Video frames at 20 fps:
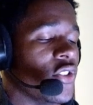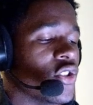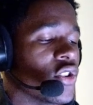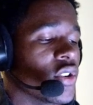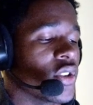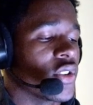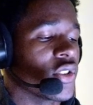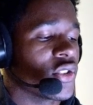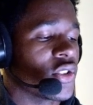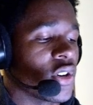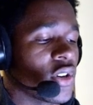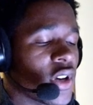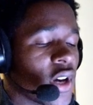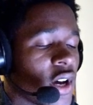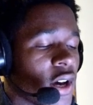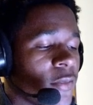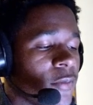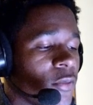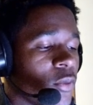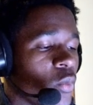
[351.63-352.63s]
you're gonna start
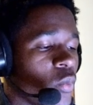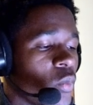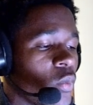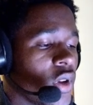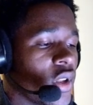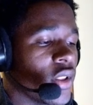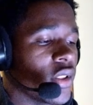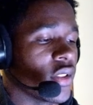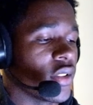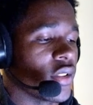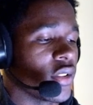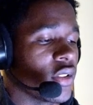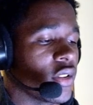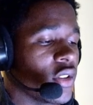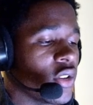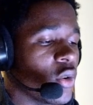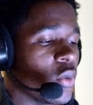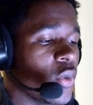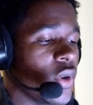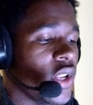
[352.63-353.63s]
off with
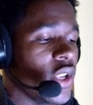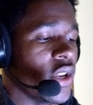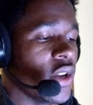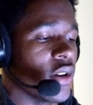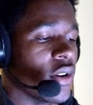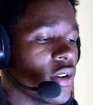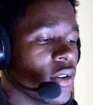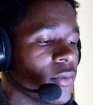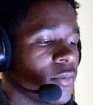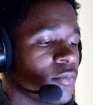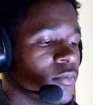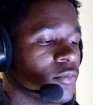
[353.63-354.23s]
going here.